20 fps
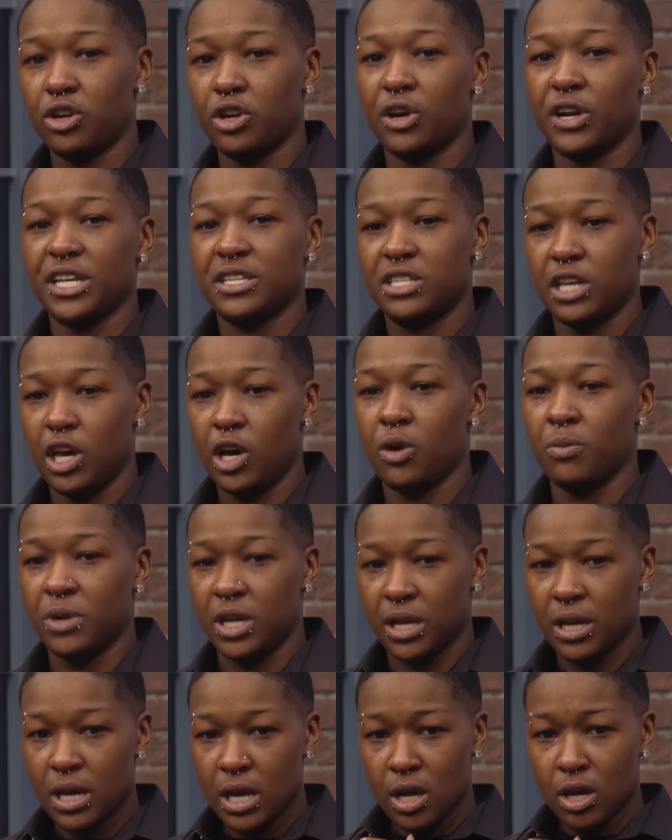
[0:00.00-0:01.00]
You know, they tell
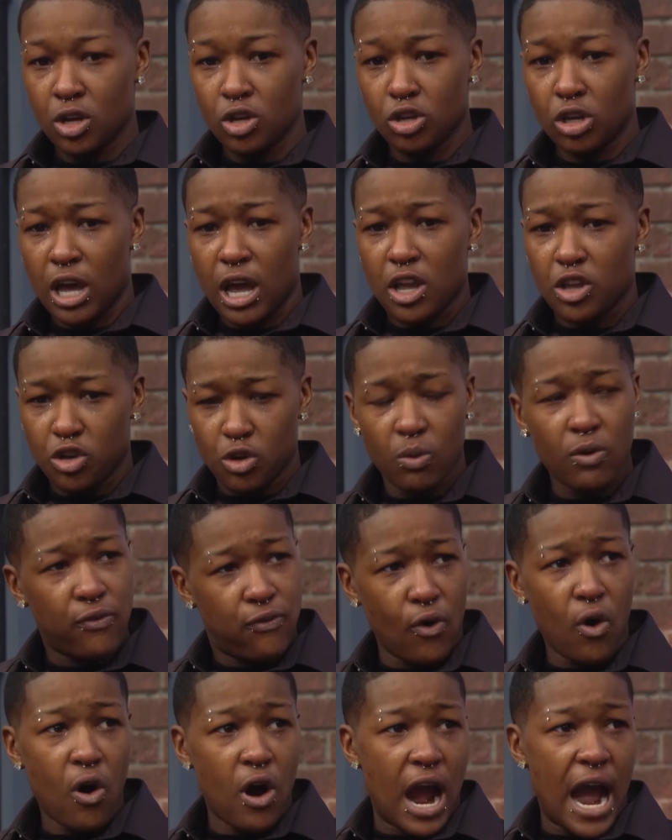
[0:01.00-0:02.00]
me, you were
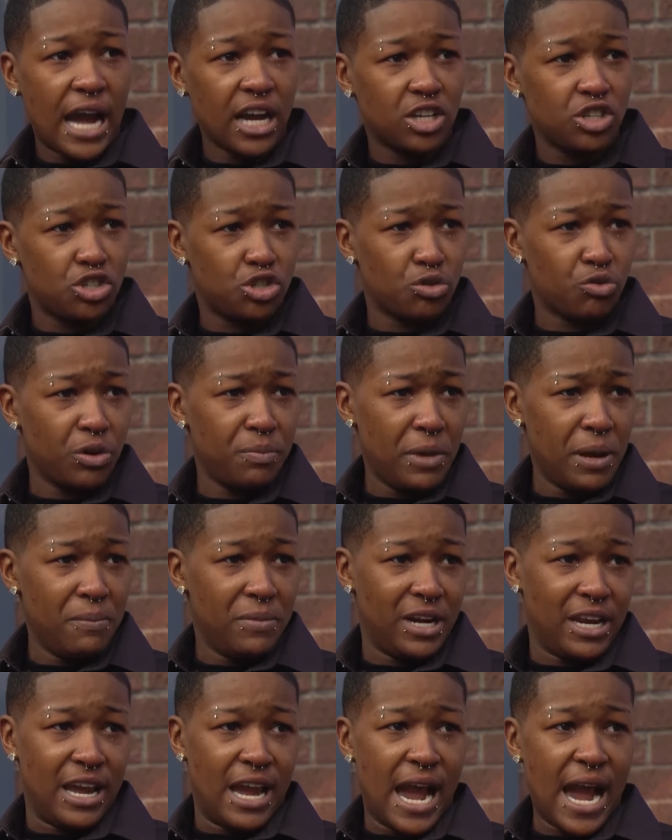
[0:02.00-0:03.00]
four, how could you
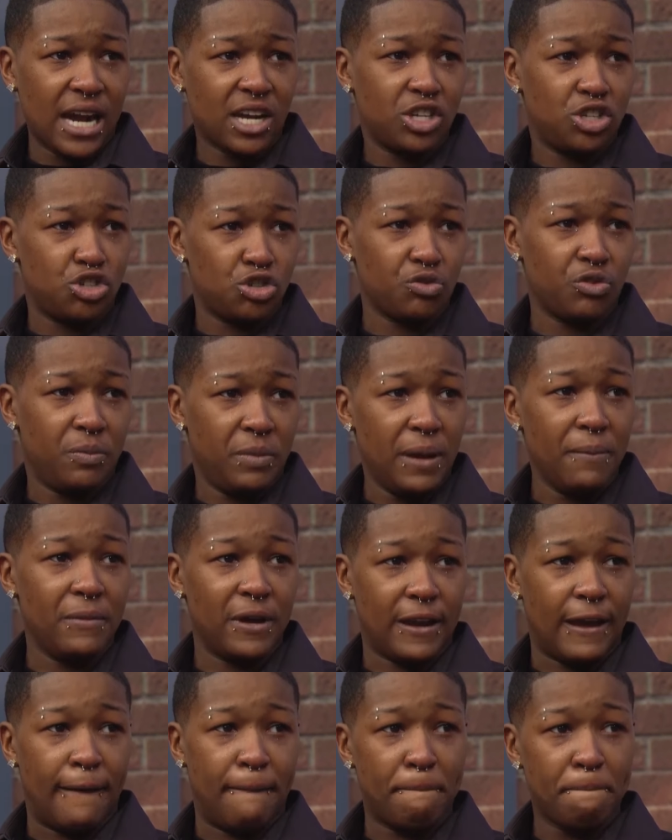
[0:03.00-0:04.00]
remember that? How could you
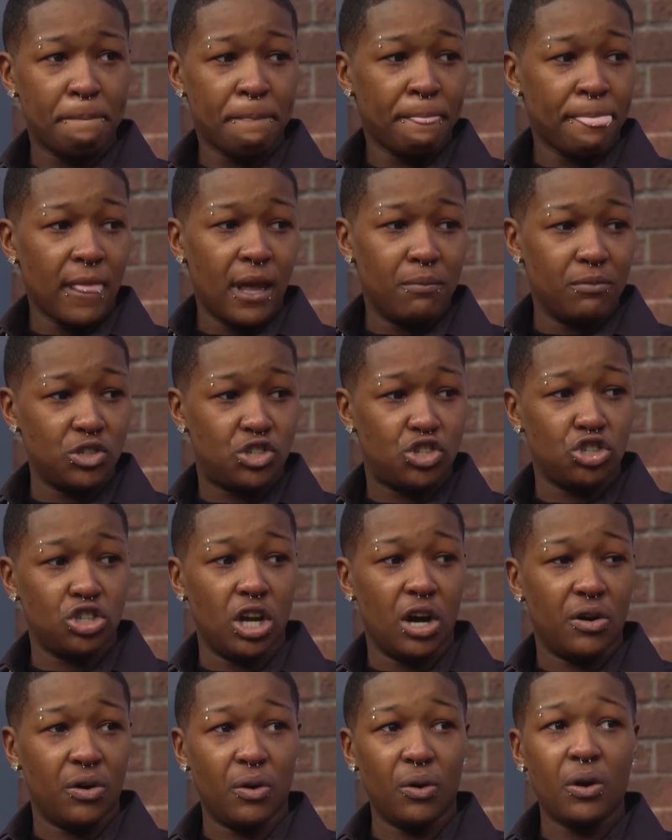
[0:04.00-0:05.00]
remember that? But you
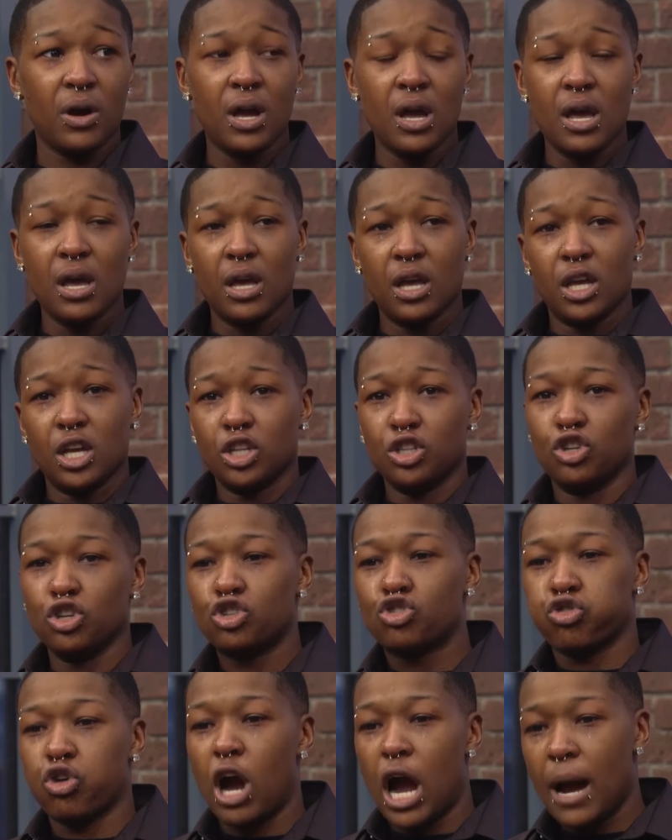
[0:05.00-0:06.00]
know, the
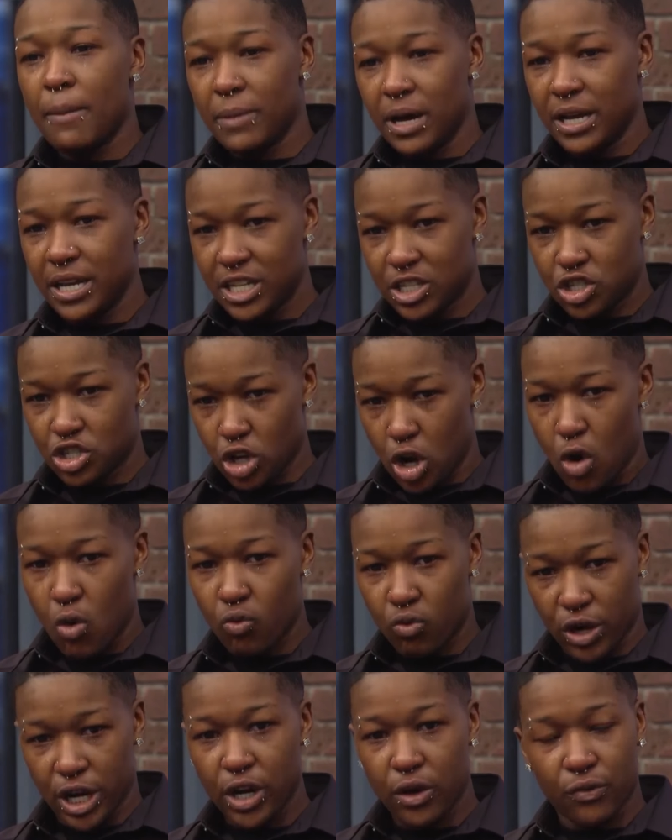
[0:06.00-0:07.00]
trauma is
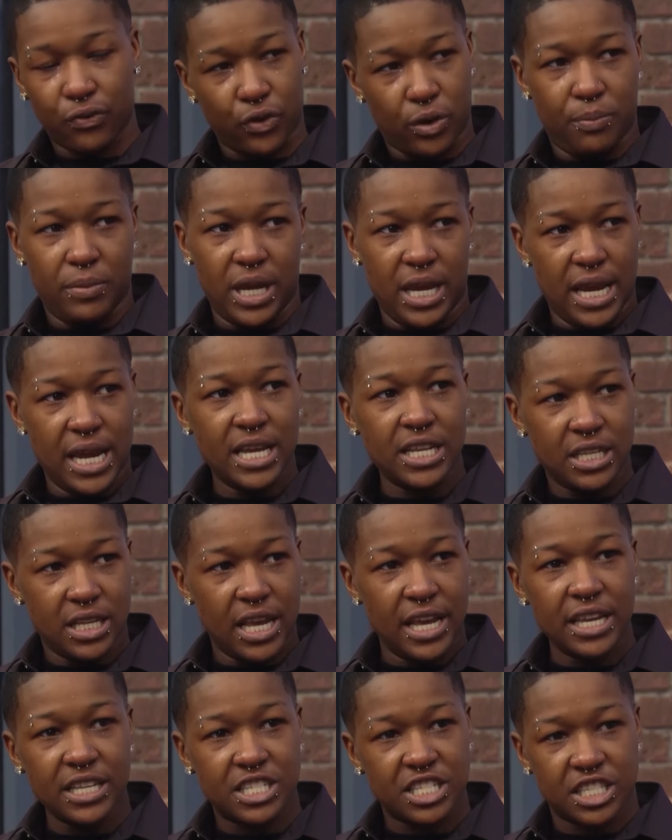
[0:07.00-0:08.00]
so real for me. It,
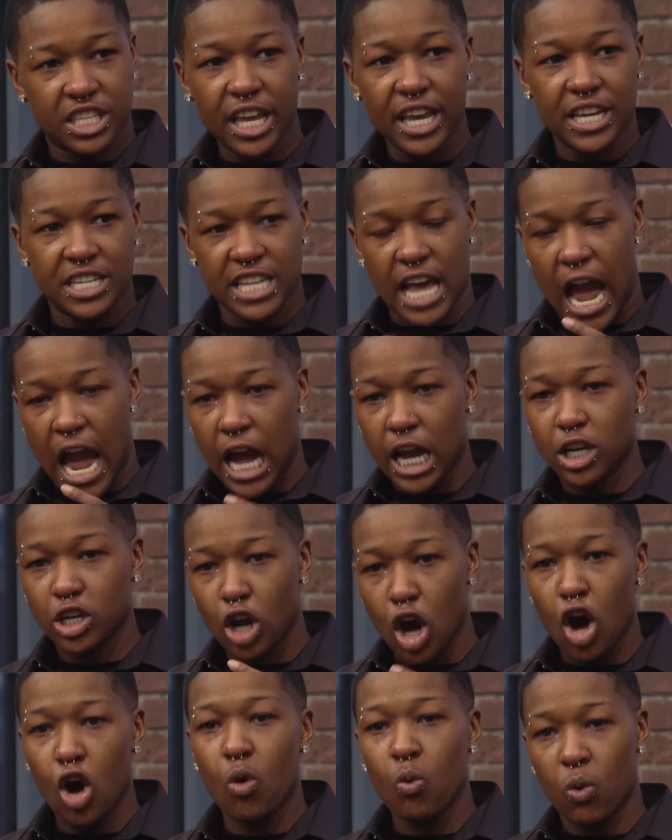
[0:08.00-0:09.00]
it sticks. I
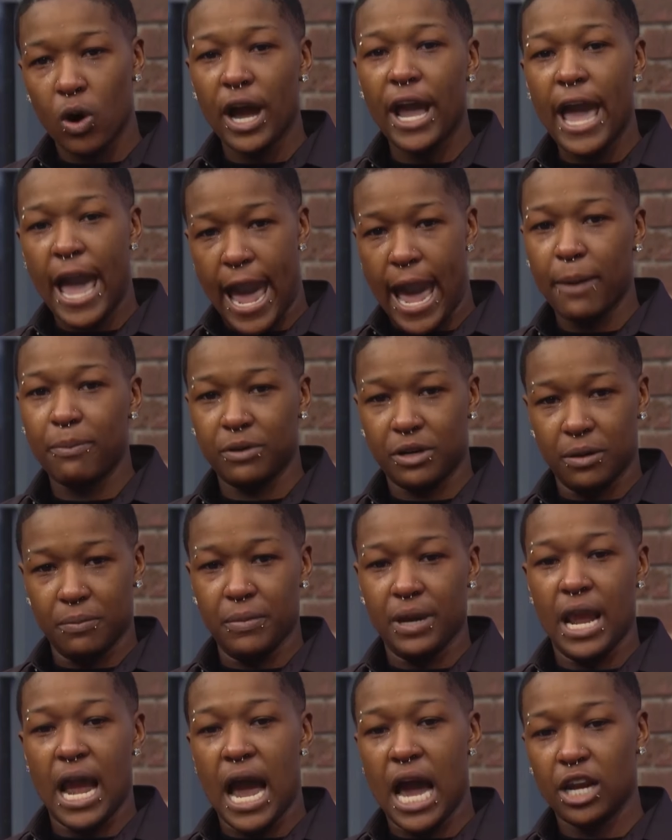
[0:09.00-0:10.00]
know what happened to
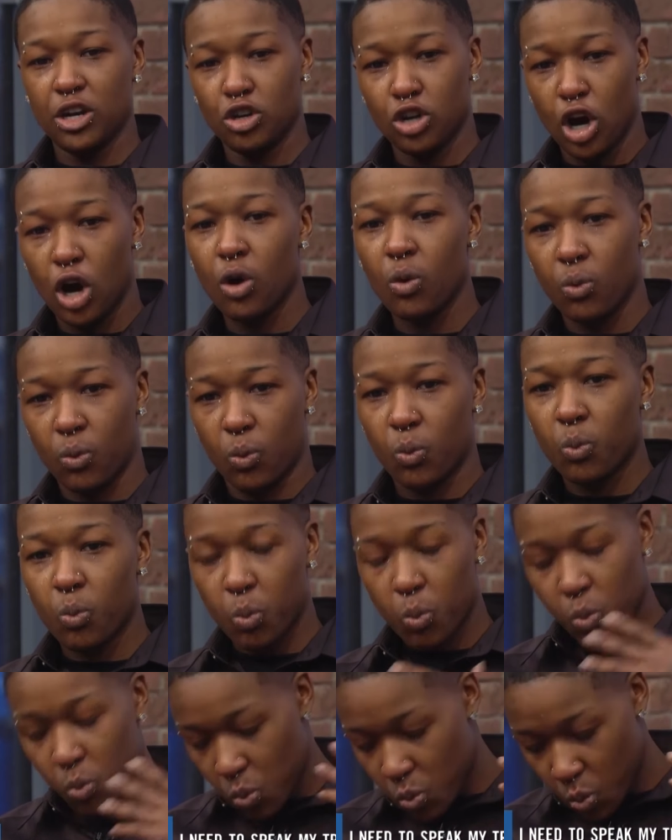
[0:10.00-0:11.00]
me. I know
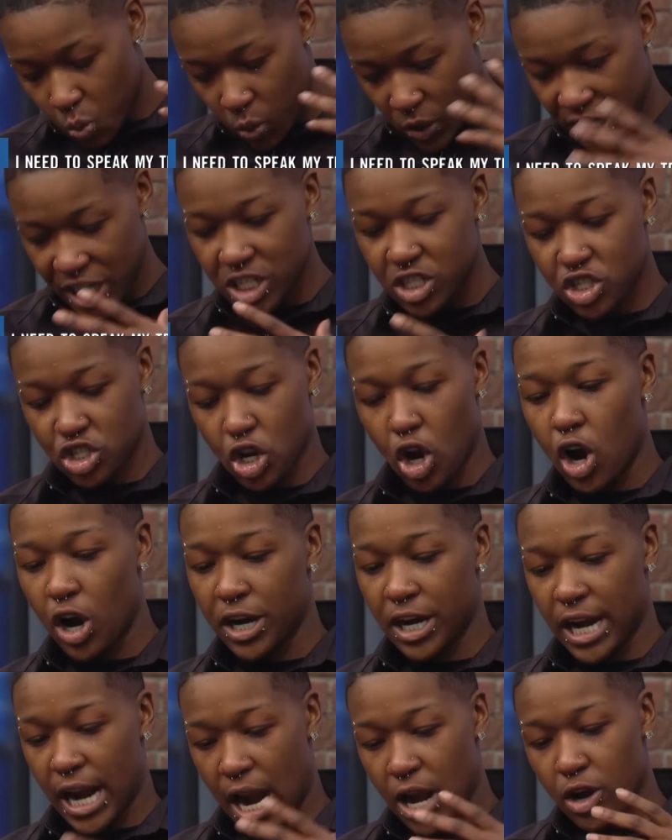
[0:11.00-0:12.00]
when it
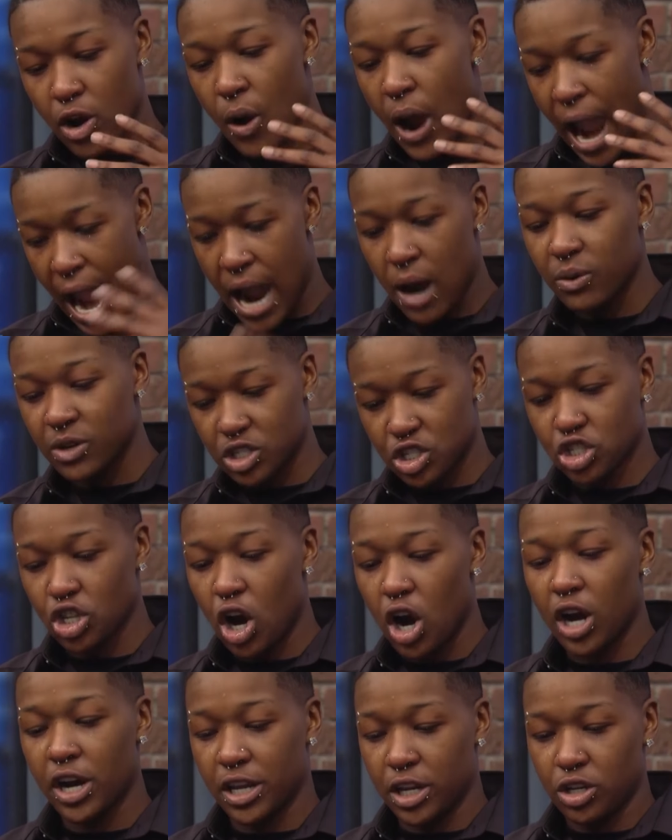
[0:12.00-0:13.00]
started. I know how it
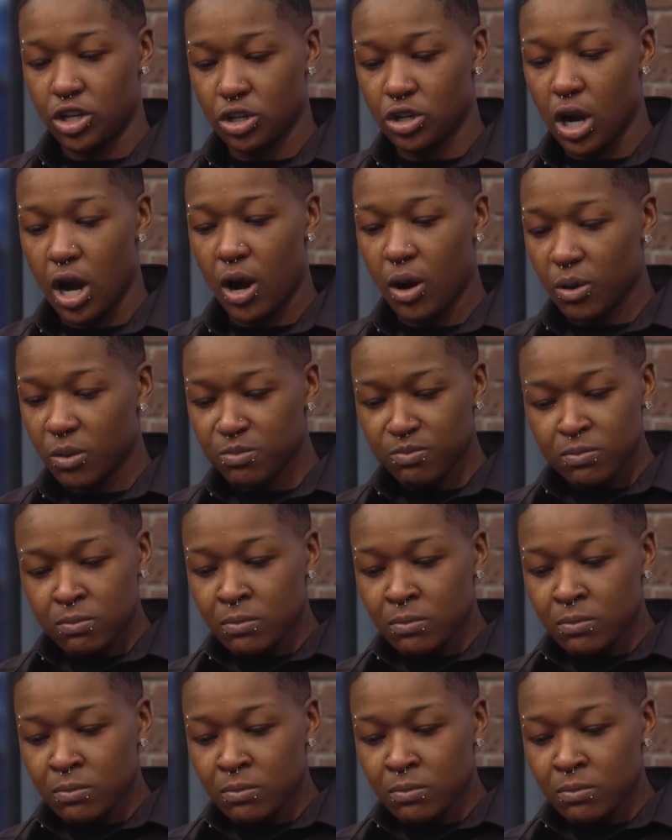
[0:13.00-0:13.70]
started, you know.